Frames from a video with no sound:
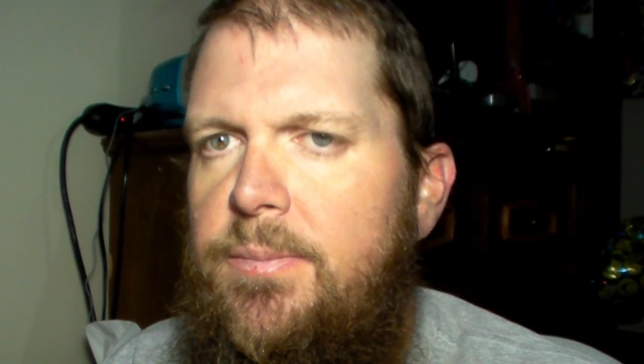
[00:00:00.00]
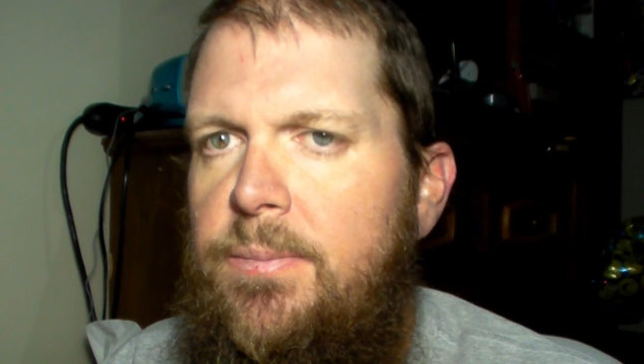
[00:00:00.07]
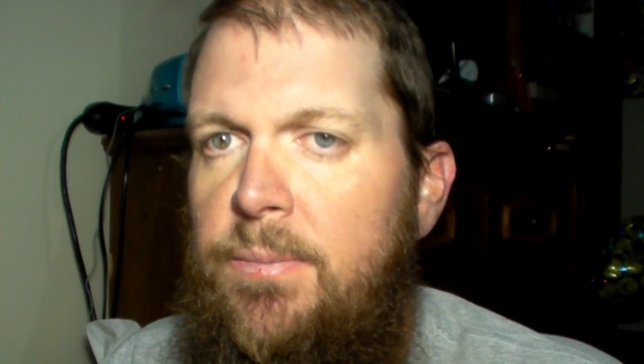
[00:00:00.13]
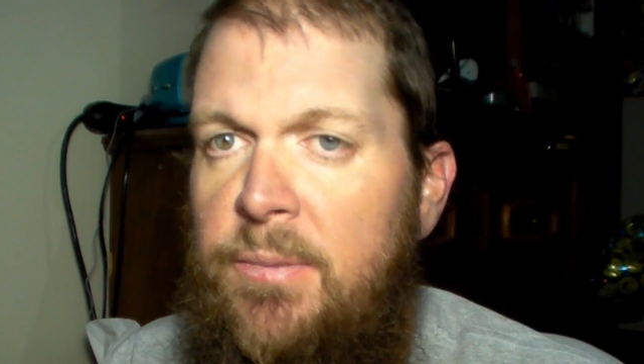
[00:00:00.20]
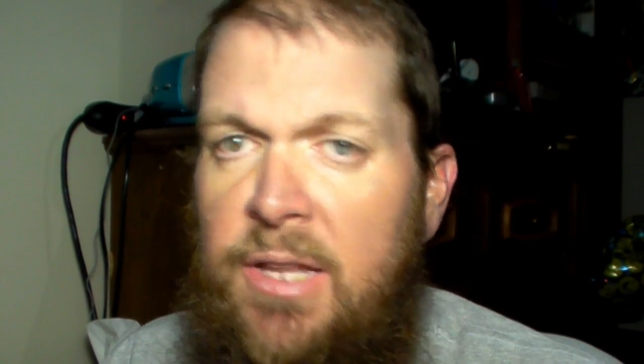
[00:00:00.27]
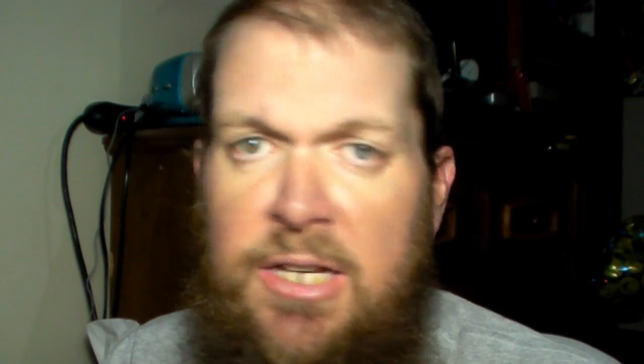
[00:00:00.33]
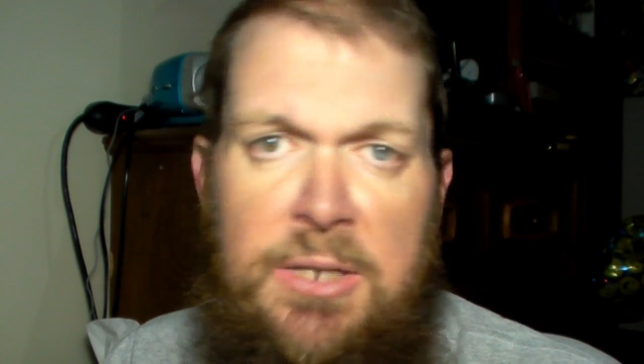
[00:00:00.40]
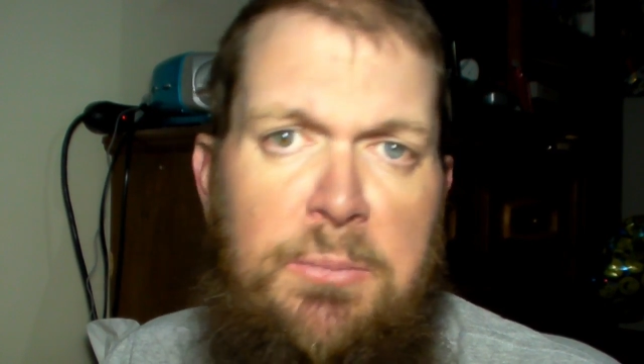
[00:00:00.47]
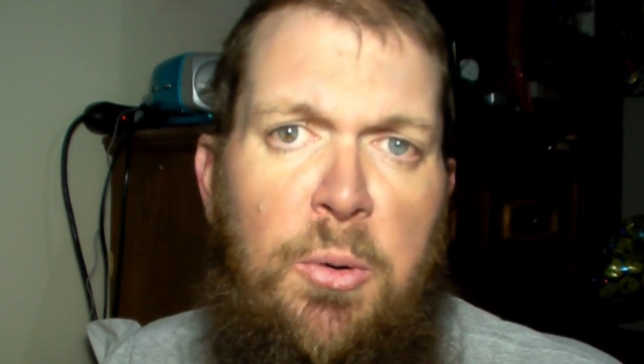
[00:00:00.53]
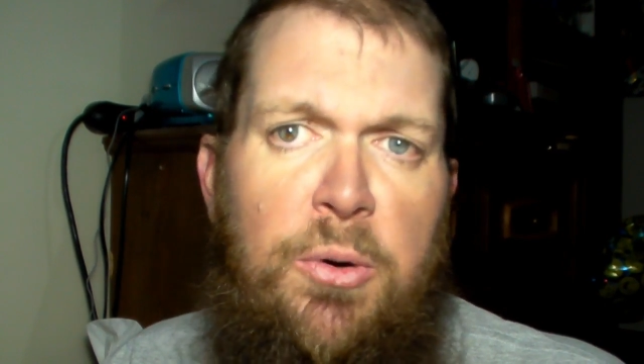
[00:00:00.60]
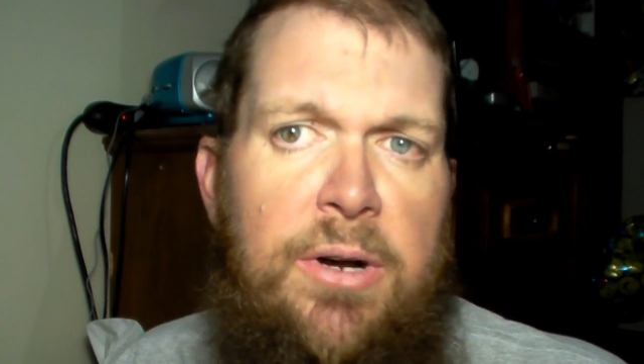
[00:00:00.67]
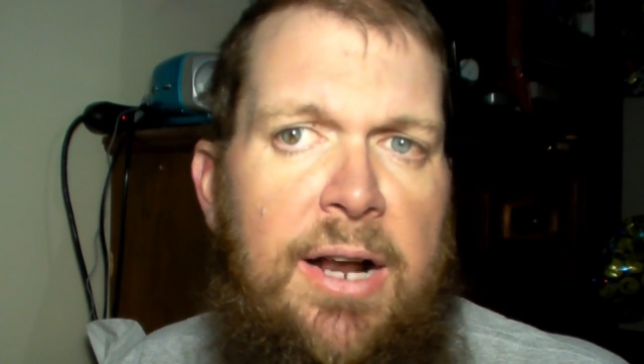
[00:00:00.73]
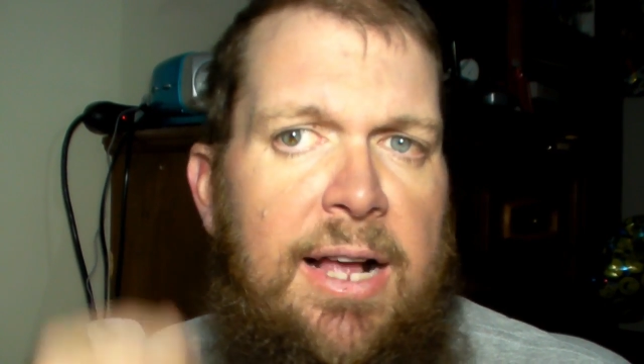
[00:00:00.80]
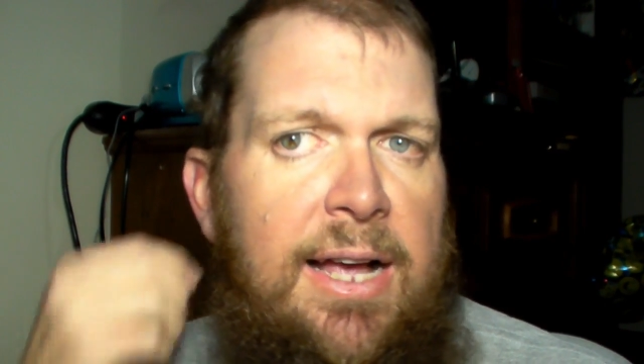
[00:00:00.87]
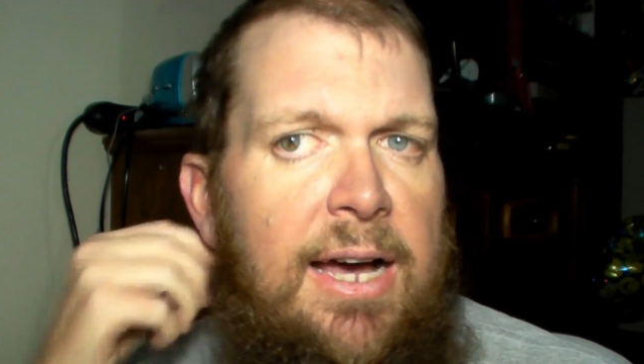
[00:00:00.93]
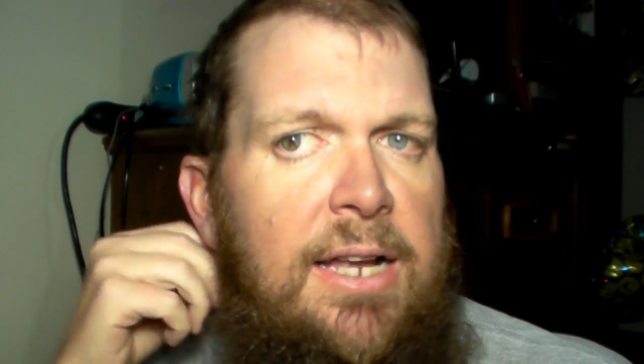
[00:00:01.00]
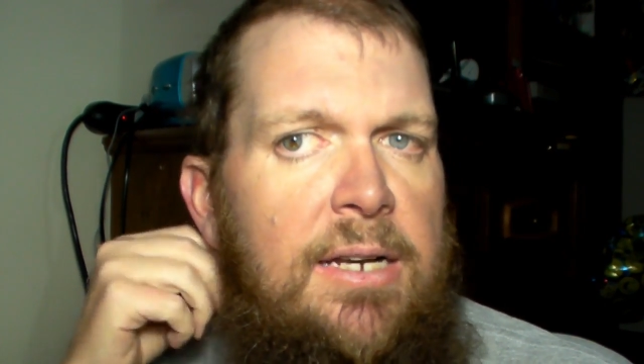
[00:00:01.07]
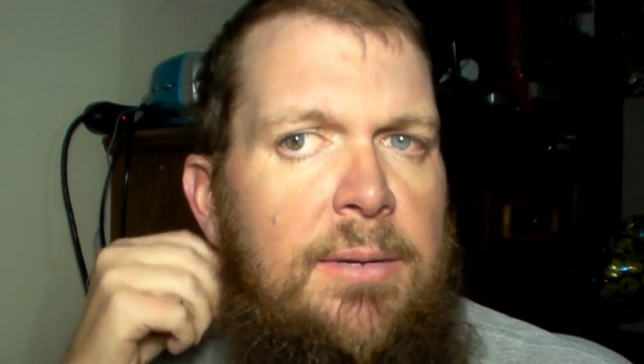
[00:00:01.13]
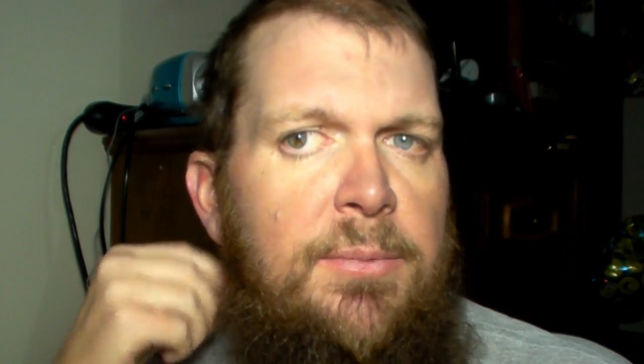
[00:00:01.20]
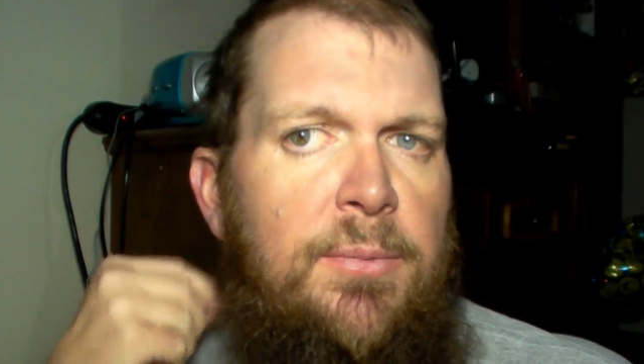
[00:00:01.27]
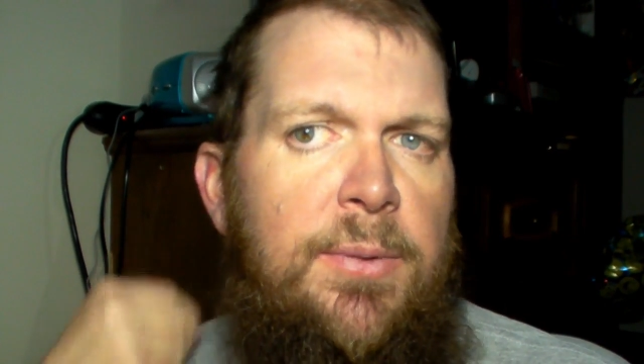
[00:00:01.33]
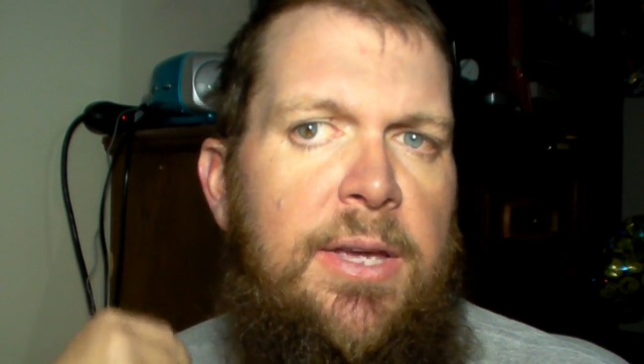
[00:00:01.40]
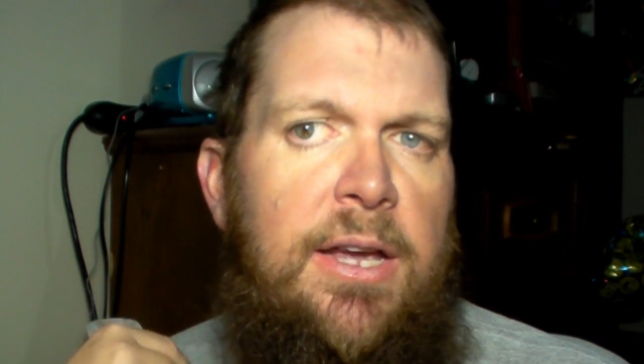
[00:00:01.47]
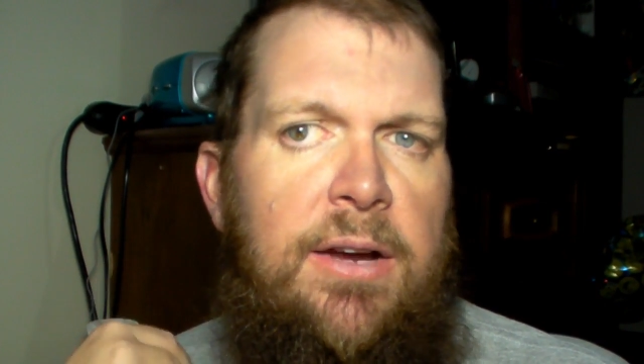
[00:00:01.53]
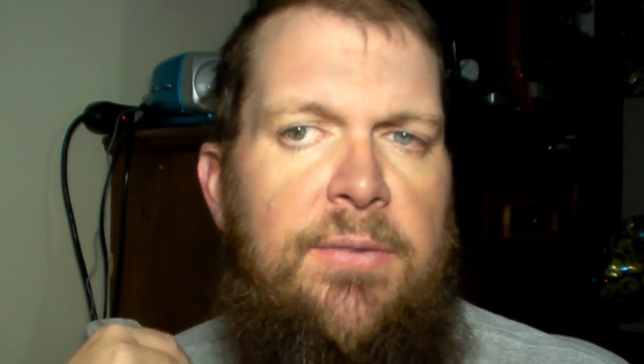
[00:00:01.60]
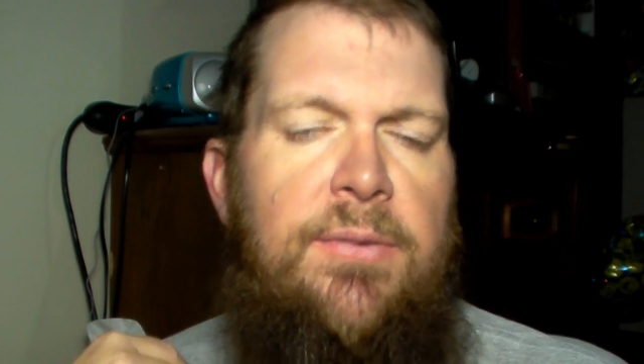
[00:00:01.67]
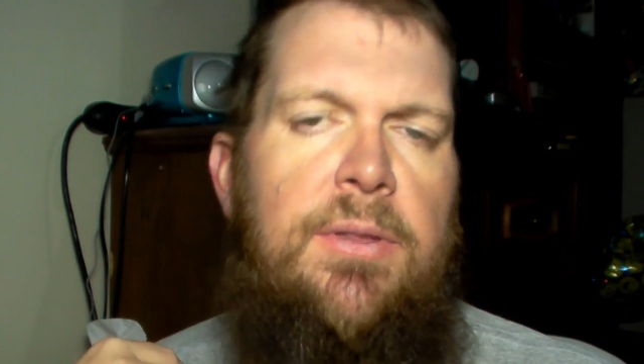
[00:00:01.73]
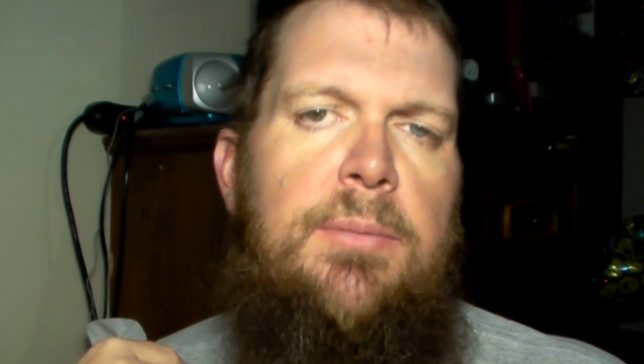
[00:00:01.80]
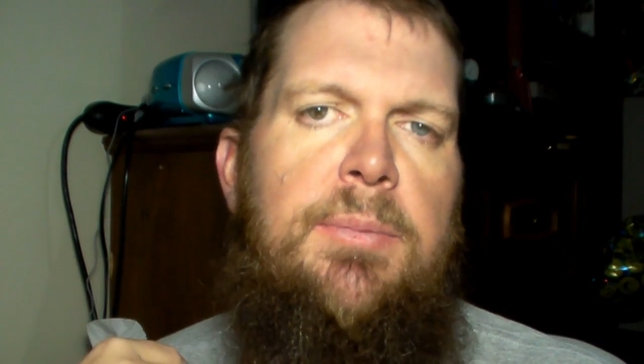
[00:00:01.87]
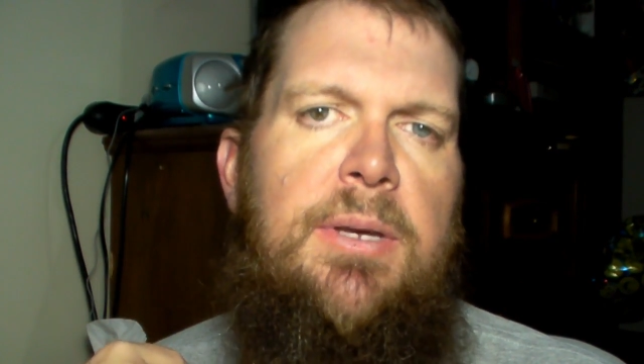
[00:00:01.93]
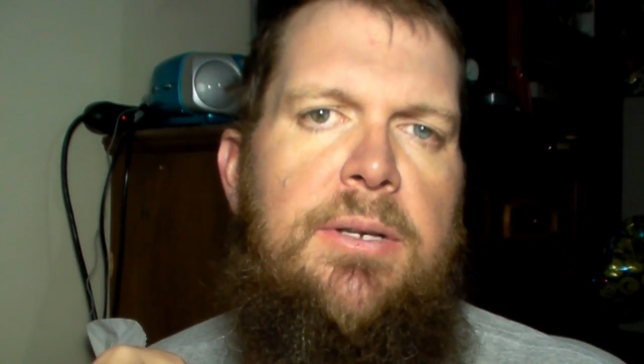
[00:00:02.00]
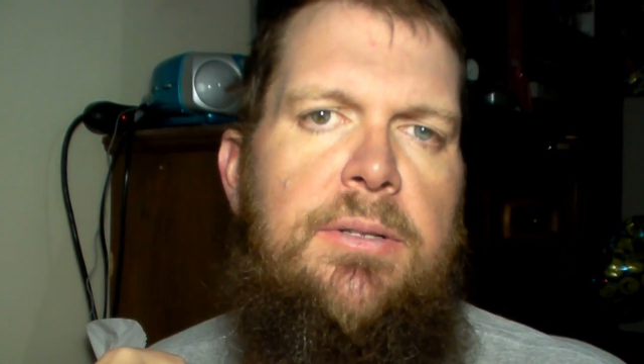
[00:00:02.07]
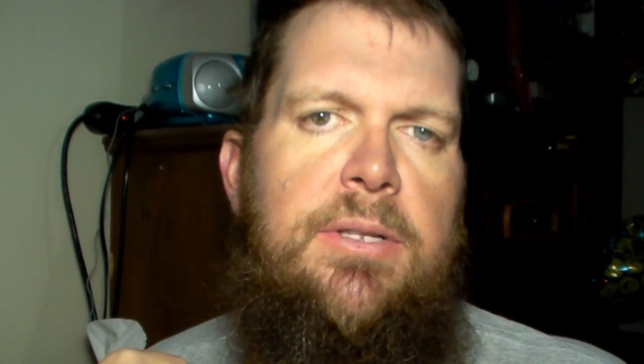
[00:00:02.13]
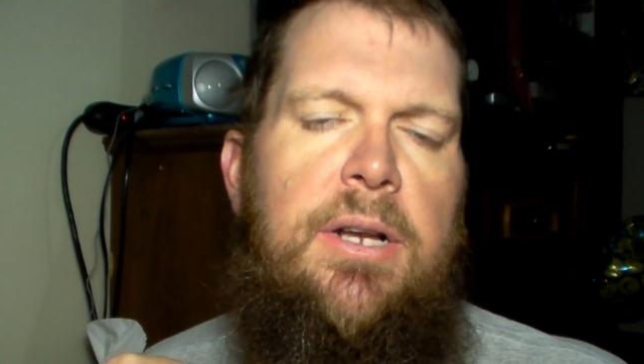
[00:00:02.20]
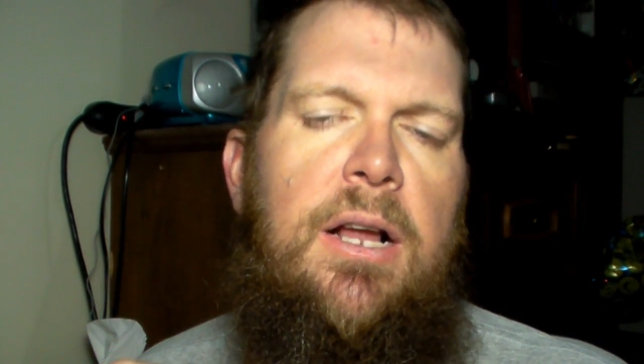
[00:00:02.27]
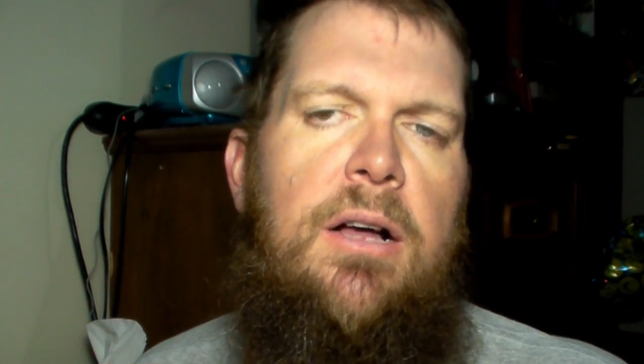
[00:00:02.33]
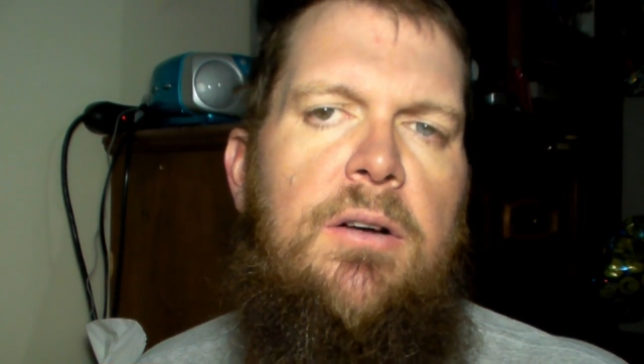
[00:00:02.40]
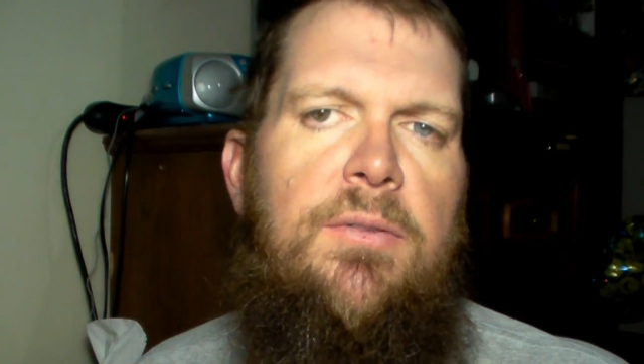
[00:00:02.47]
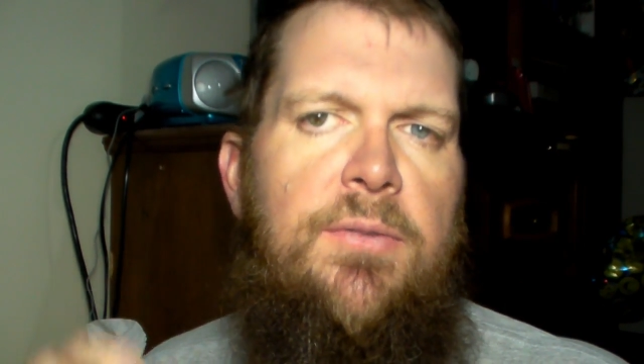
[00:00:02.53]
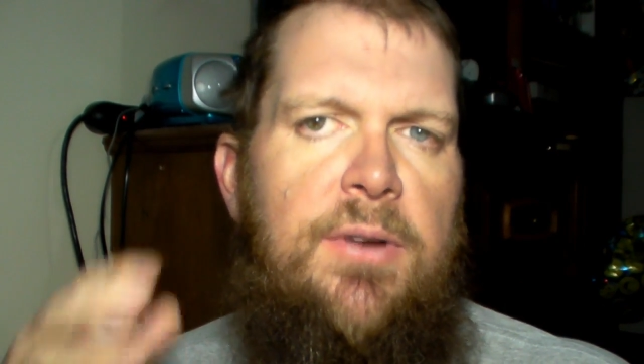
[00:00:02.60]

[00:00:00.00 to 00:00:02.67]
Next morning I got up and we carefully peeled it off,